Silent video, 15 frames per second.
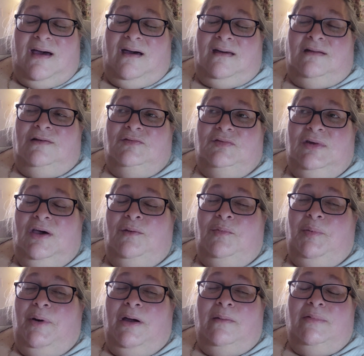I don't know
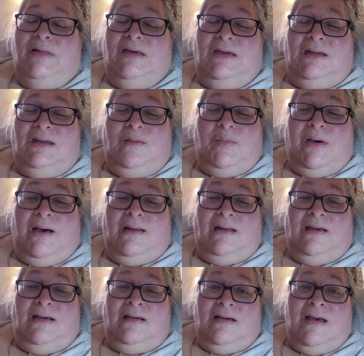probably anybody